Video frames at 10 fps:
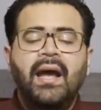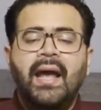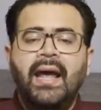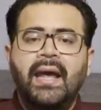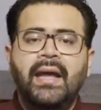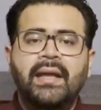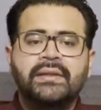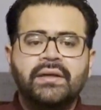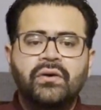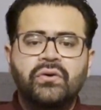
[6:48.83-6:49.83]

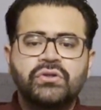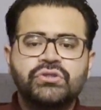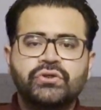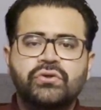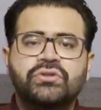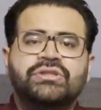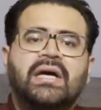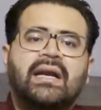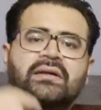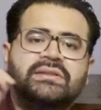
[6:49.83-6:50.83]
And also
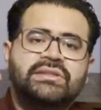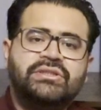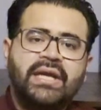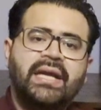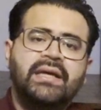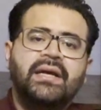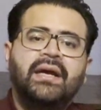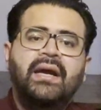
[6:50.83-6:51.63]
shout out to Jake,